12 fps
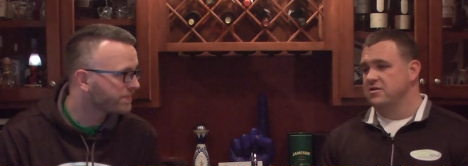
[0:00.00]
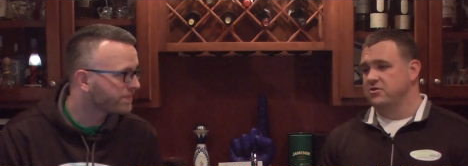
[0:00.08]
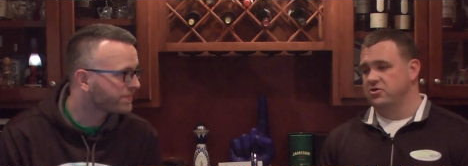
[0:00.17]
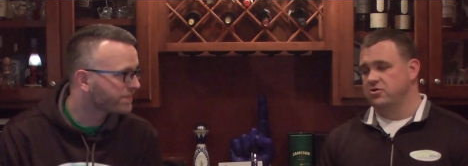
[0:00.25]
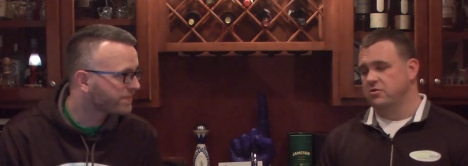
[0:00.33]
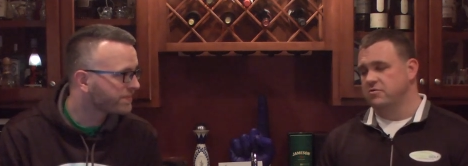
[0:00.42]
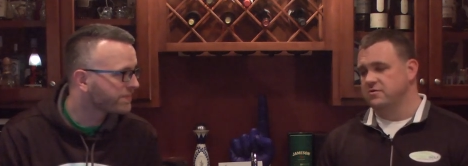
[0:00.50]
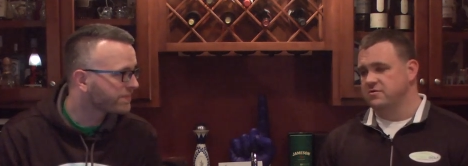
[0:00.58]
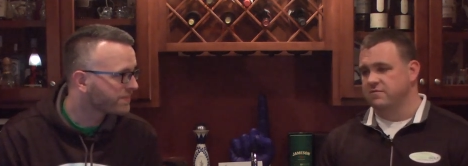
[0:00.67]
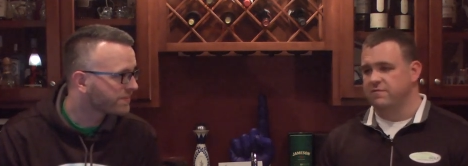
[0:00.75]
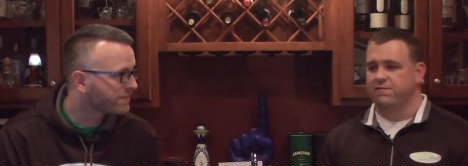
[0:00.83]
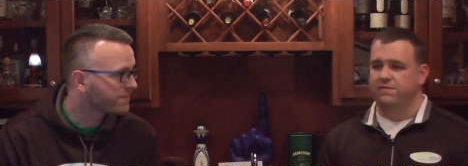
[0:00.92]
Speaker 1: He's shown
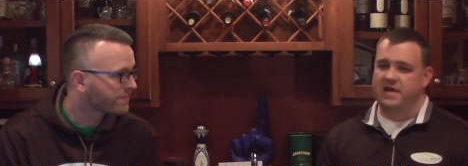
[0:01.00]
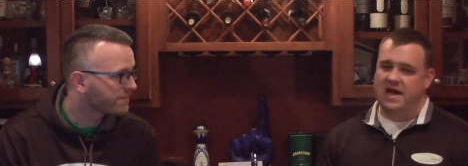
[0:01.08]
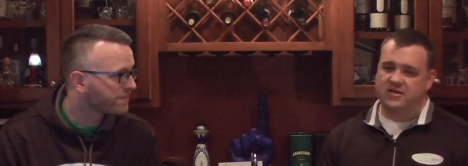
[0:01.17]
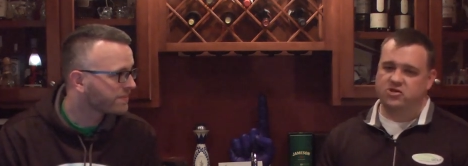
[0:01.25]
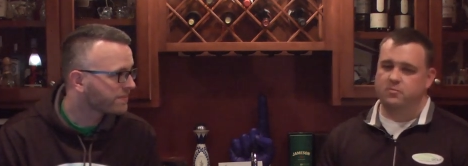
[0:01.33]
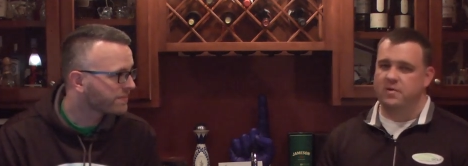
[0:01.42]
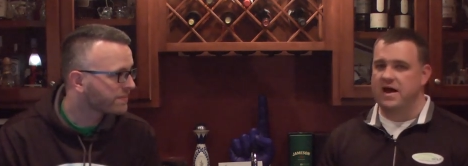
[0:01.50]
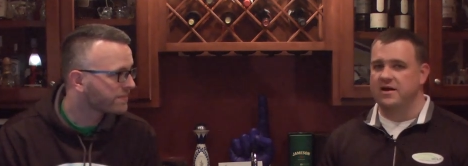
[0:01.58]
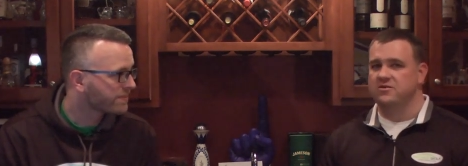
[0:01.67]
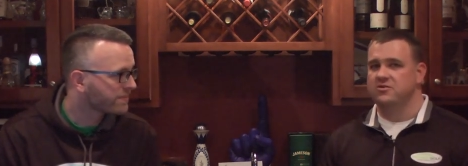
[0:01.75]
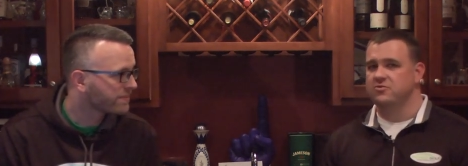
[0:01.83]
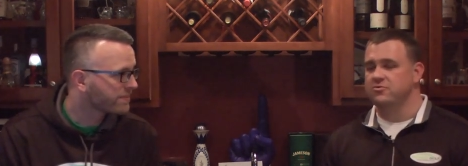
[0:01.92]
some
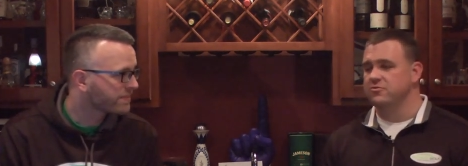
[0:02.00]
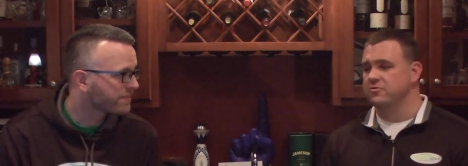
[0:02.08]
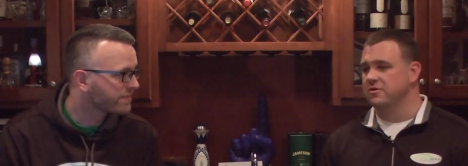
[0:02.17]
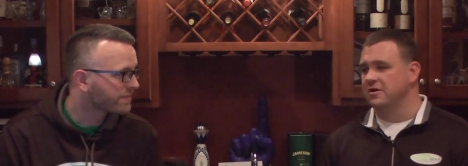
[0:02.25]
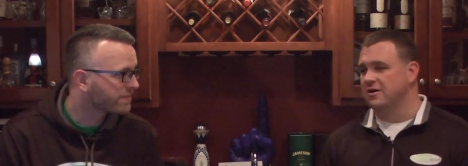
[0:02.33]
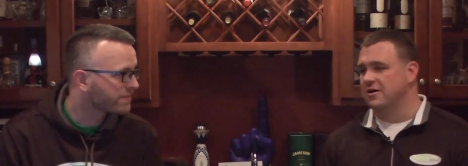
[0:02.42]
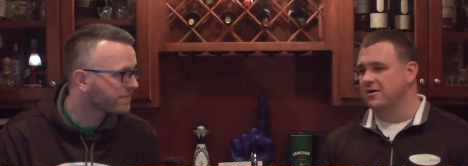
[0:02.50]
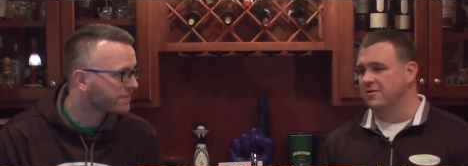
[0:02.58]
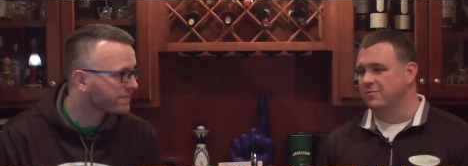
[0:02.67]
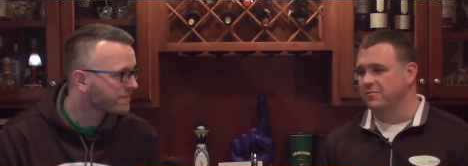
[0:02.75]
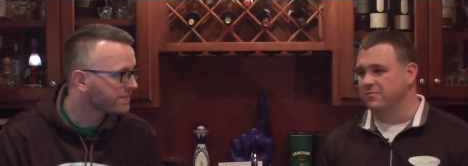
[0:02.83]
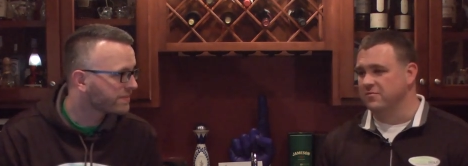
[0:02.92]
flashback to
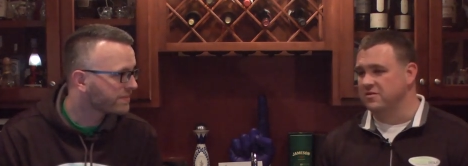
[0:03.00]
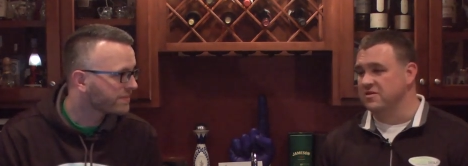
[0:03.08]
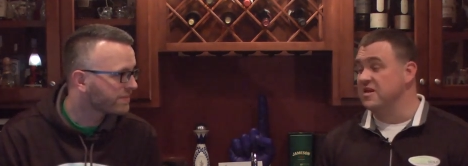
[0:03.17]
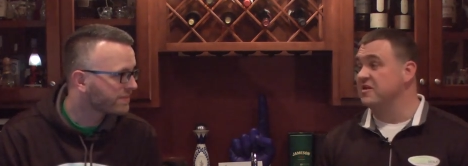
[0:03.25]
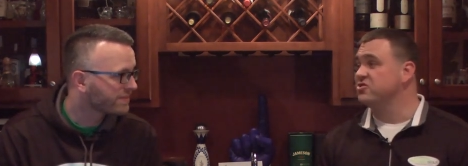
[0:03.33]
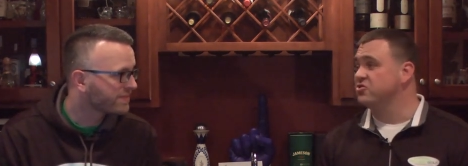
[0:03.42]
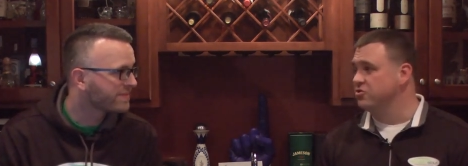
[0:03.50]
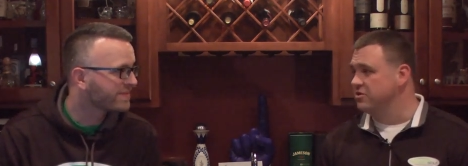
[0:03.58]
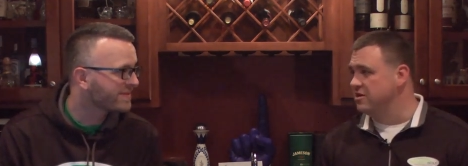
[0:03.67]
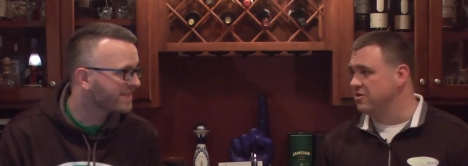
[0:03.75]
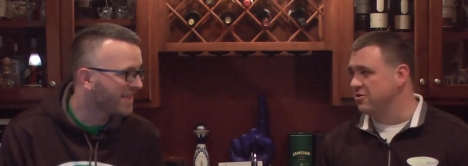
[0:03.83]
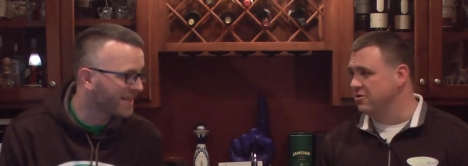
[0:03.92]
um,
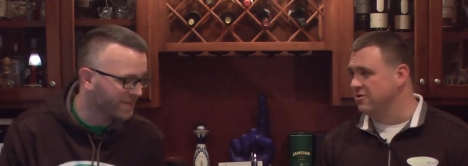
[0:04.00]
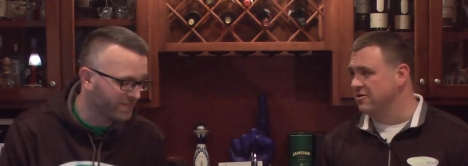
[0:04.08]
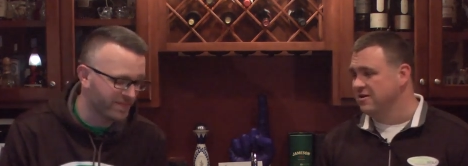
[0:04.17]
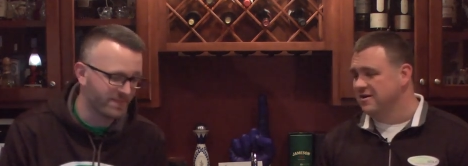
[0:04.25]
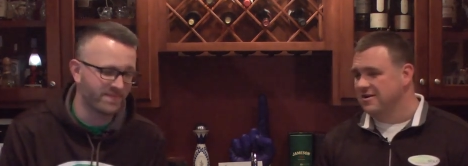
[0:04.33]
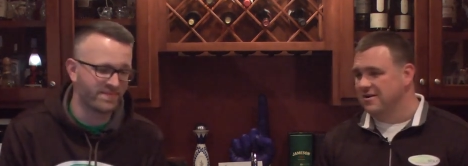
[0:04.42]
yesteryear. Yeah.